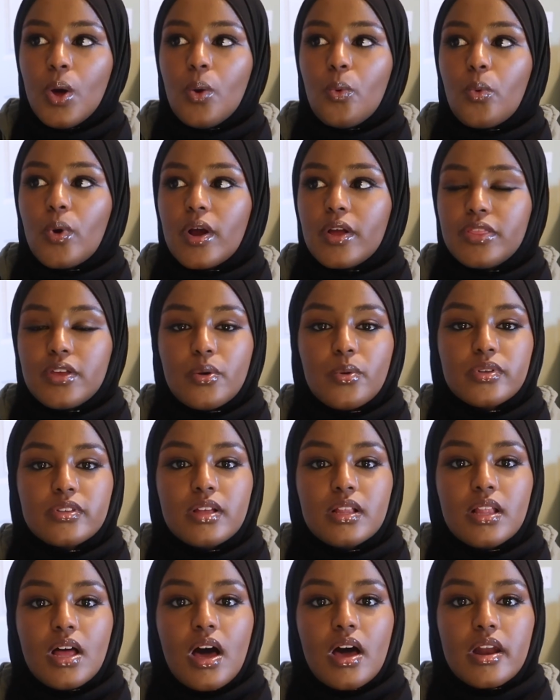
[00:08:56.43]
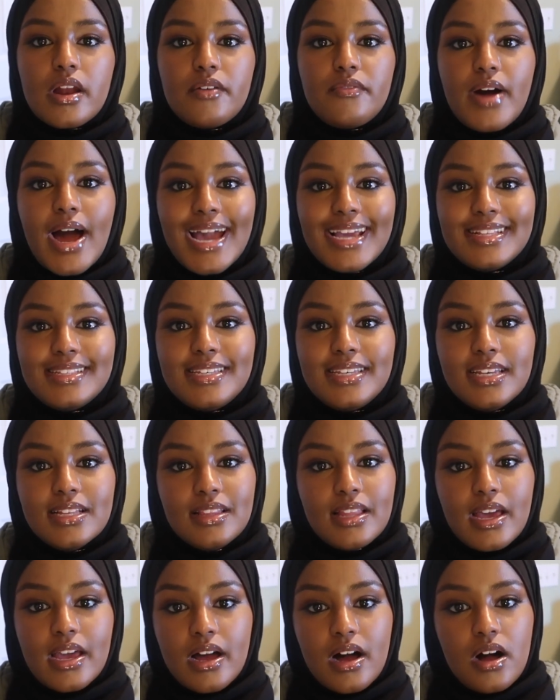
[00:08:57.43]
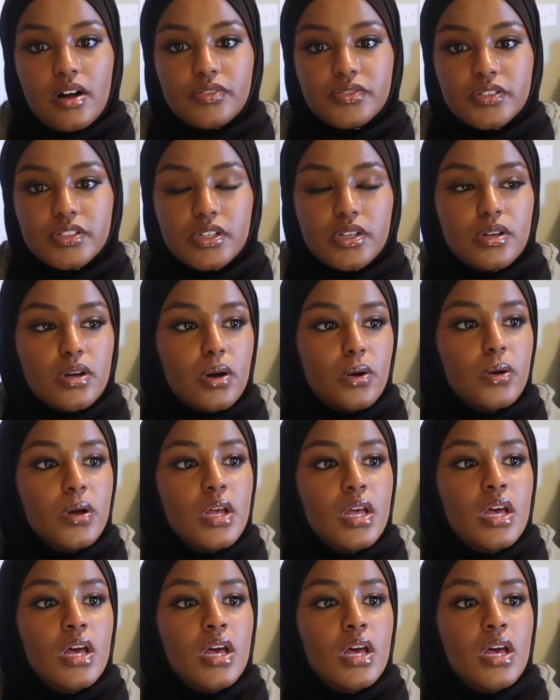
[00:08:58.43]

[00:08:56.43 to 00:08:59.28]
where there was a lot of IT layoffs, you know,